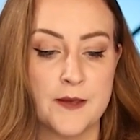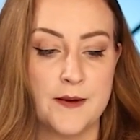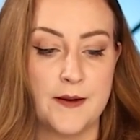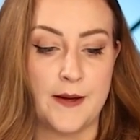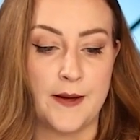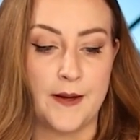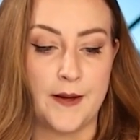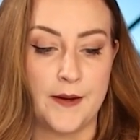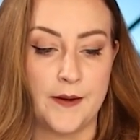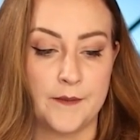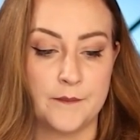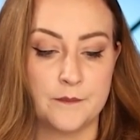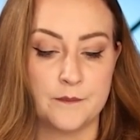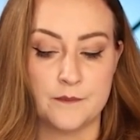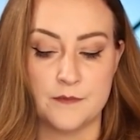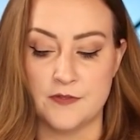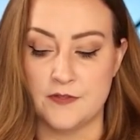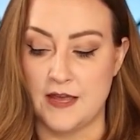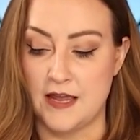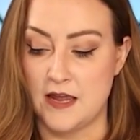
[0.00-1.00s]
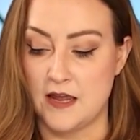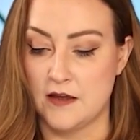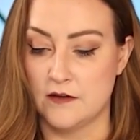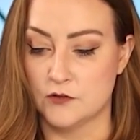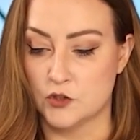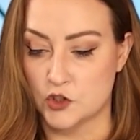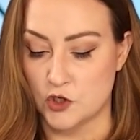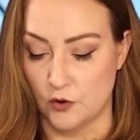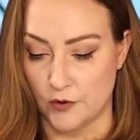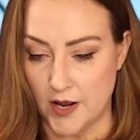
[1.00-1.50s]
They
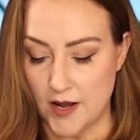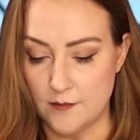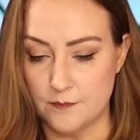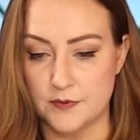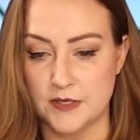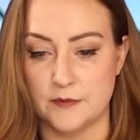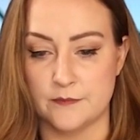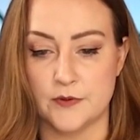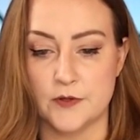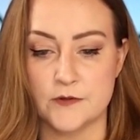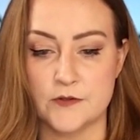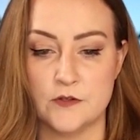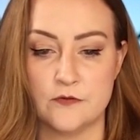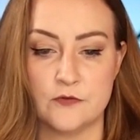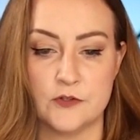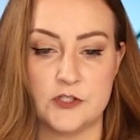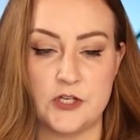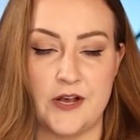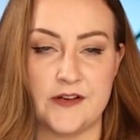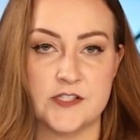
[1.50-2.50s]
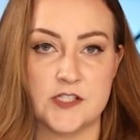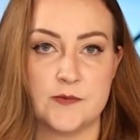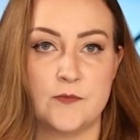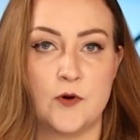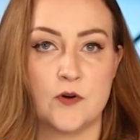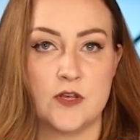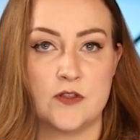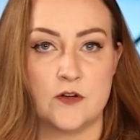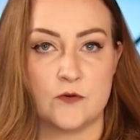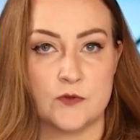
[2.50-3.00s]
showed up in person for
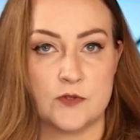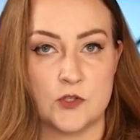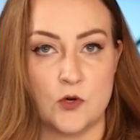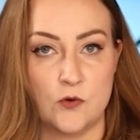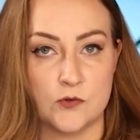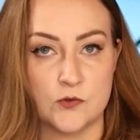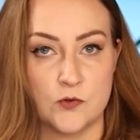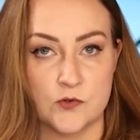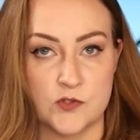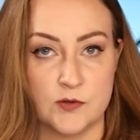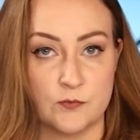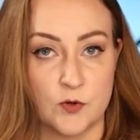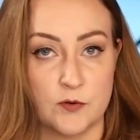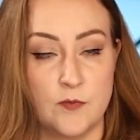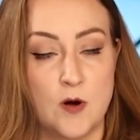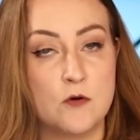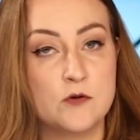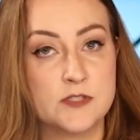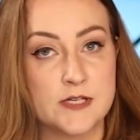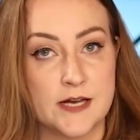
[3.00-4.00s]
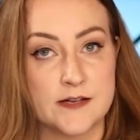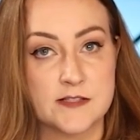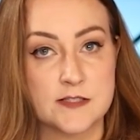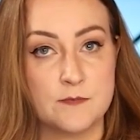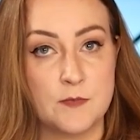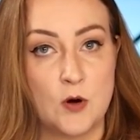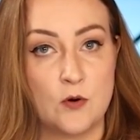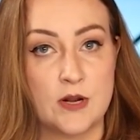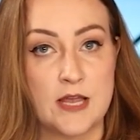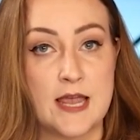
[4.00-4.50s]
testimony. There was also some remote
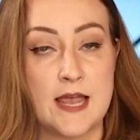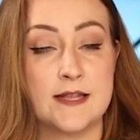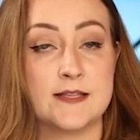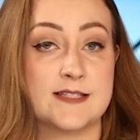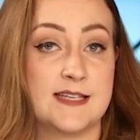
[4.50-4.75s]
testimony, and